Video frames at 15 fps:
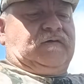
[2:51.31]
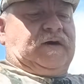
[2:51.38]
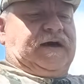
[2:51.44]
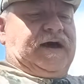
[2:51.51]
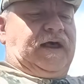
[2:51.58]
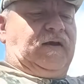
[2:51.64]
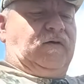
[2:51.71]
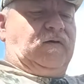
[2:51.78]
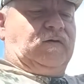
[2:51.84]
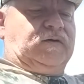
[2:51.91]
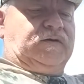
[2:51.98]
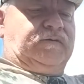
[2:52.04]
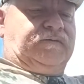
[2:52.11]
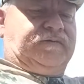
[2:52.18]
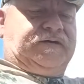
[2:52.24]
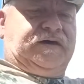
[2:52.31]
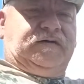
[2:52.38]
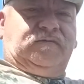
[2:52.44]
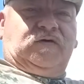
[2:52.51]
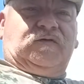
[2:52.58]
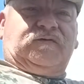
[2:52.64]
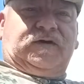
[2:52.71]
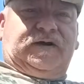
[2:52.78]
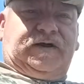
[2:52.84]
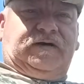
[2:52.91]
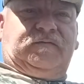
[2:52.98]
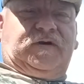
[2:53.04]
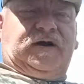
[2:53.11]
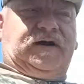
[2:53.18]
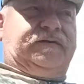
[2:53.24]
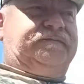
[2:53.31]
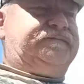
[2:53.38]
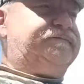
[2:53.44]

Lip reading: I got a hold of Tim over at Emmrod.